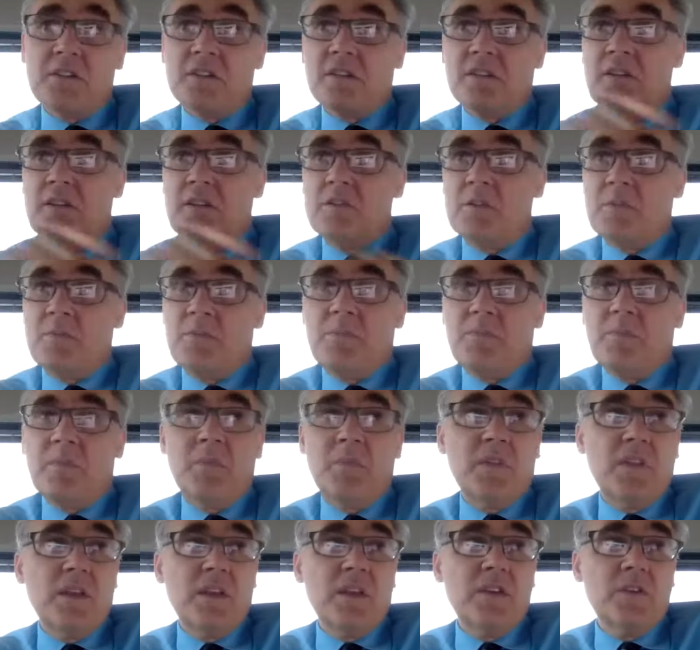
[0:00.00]
on
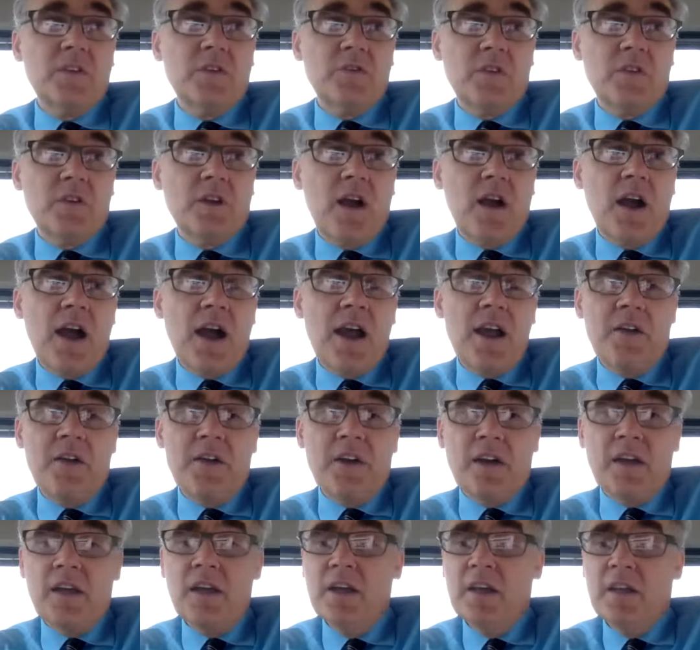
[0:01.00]
things for
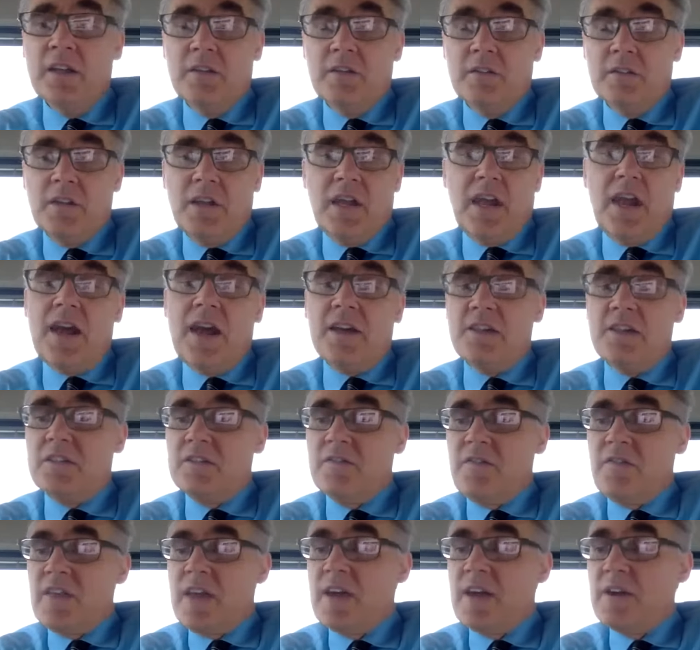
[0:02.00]
hiring casts
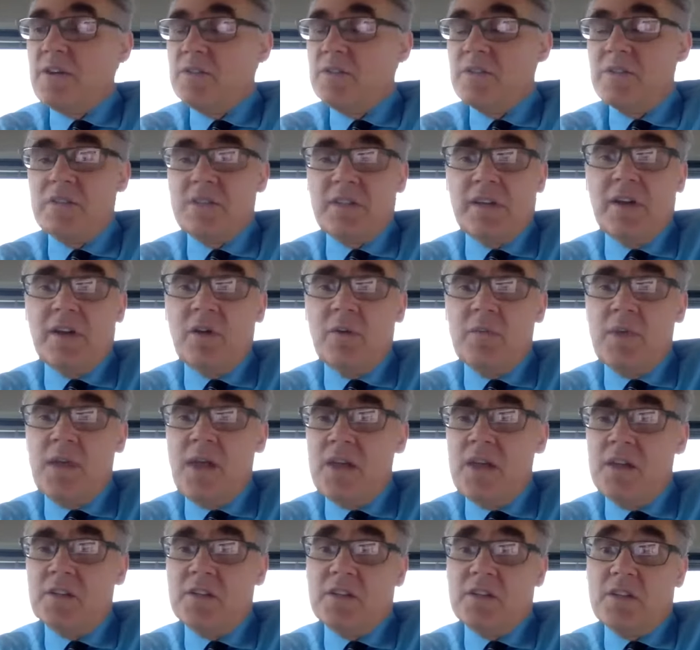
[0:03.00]
of thousands to help
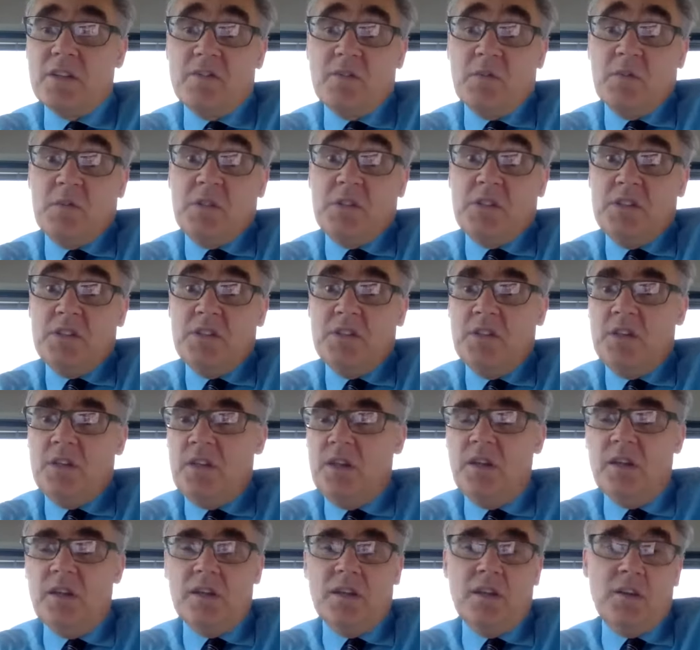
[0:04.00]
manage stuff, and we just didn't
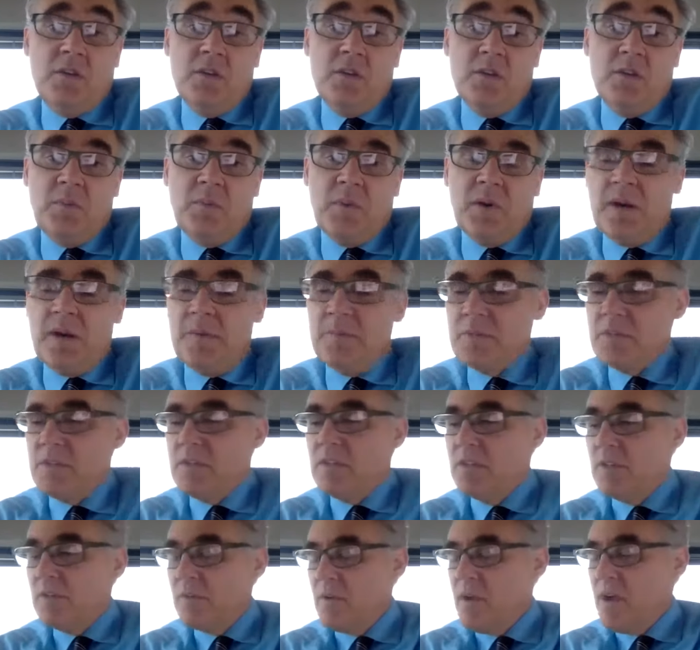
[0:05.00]
need it. The problems
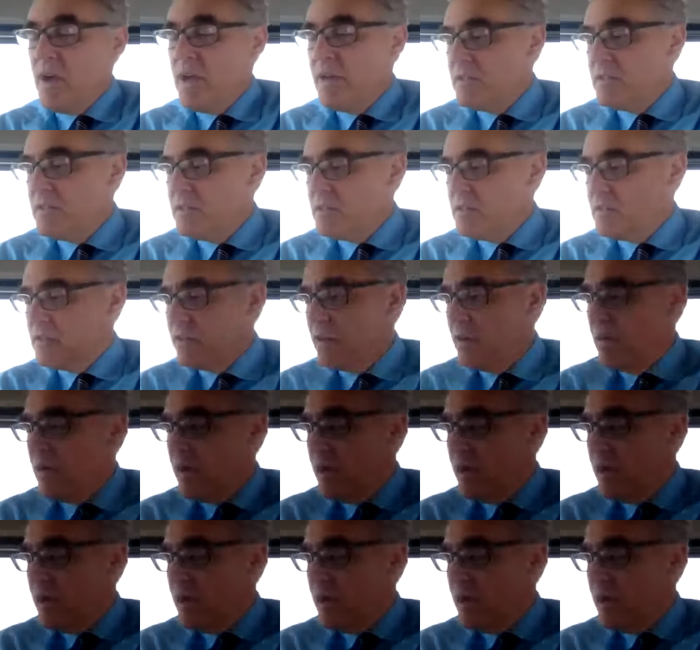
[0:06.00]
didn't arise. So